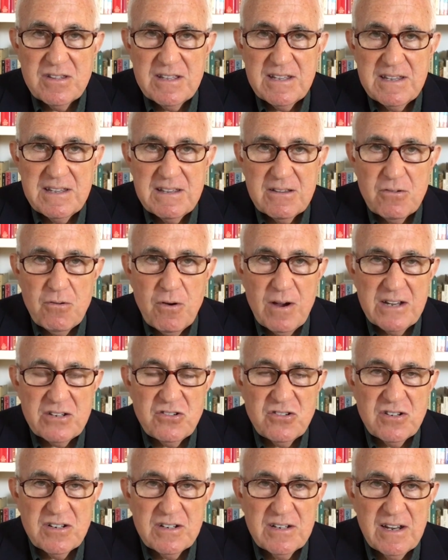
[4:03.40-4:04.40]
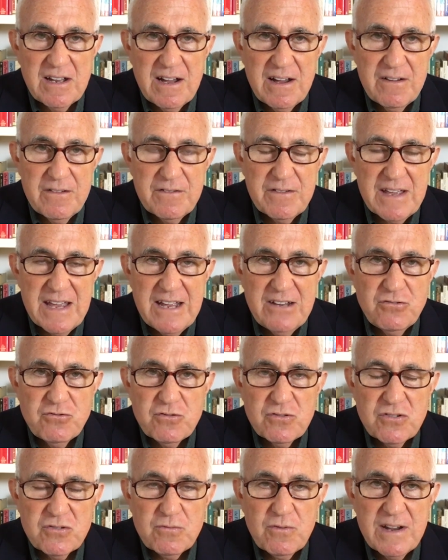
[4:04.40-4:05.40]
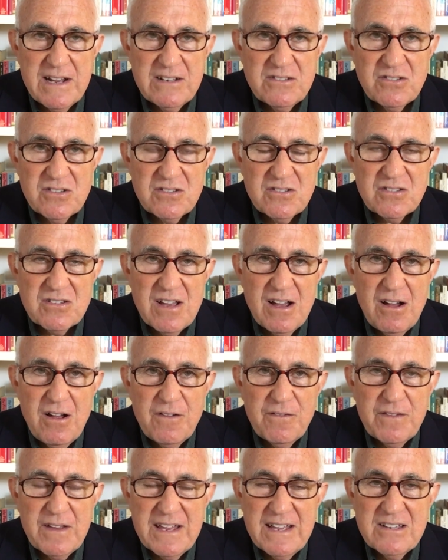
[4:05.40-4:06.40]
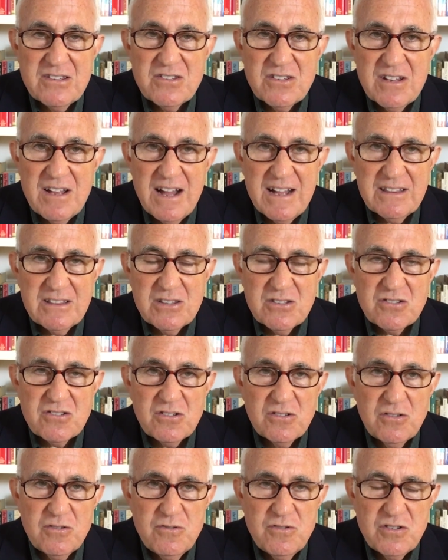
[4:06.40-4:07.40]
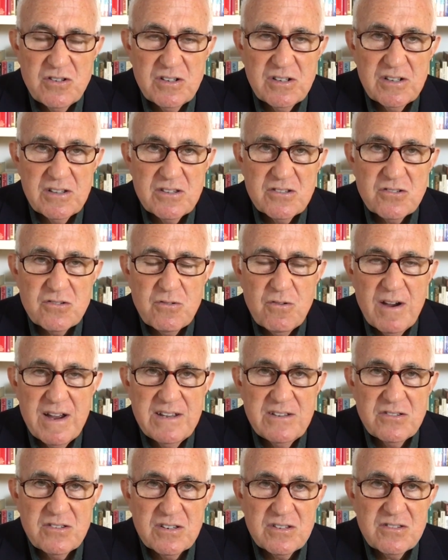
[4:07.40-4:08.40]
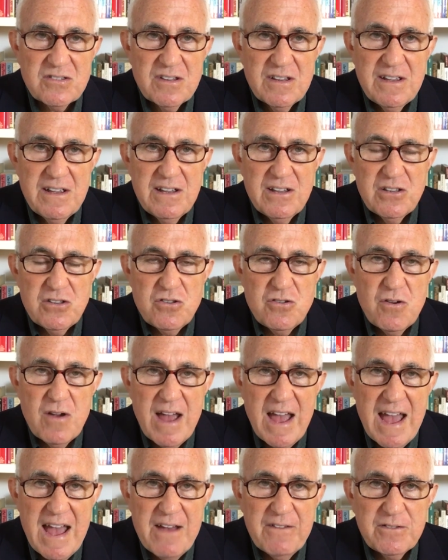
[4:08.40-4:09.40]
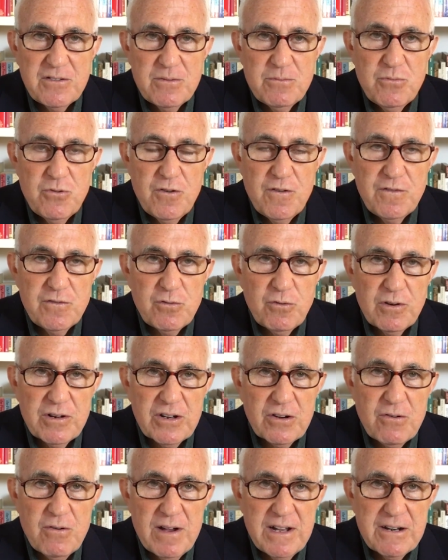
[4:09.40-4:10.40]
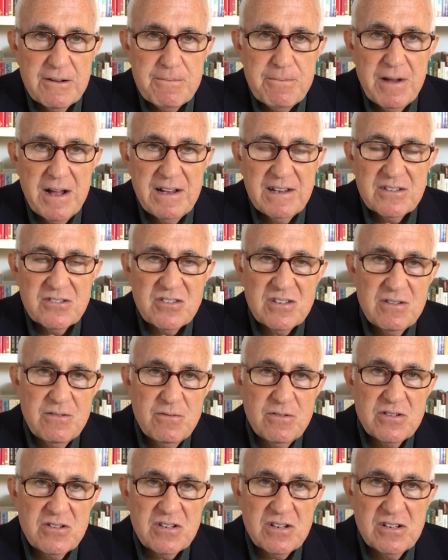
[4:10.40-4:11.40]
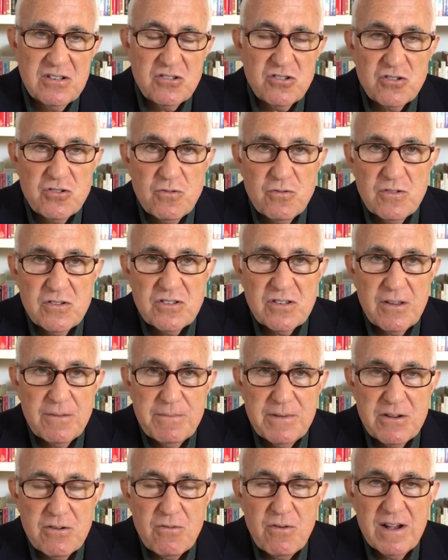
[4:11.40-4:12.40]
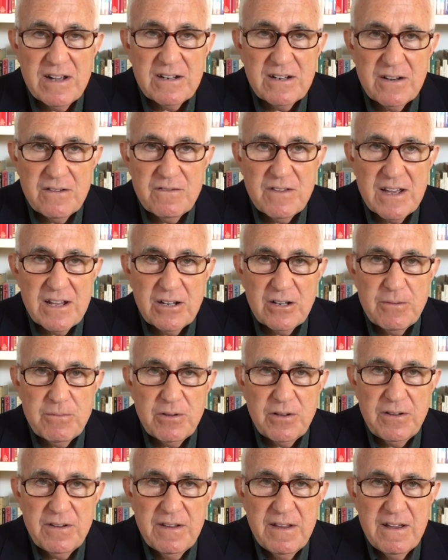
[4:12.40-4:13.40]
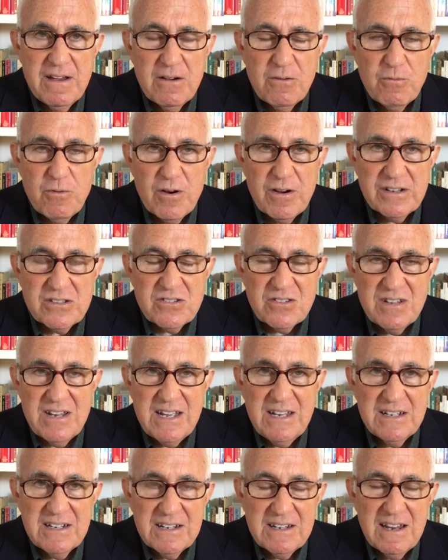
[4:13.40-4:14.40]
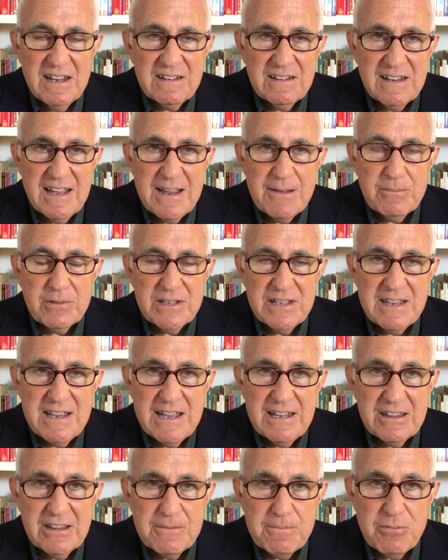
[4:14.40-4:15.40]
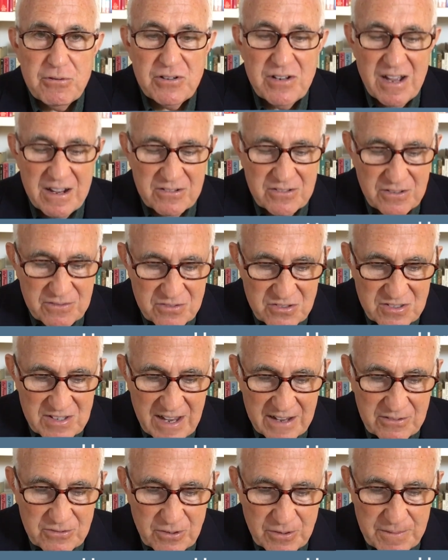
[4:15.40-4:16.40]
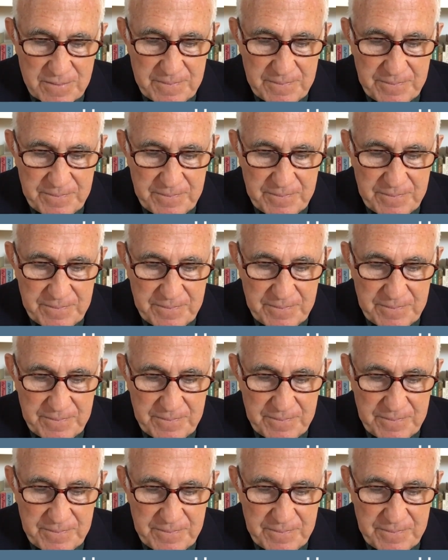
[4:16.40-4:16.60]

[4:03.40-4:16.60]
the question of interest rates itself is not the solution to this crisis. You have to move toward a credit policy which ensures there'll be credit available where it's needed, namely in the productive sector.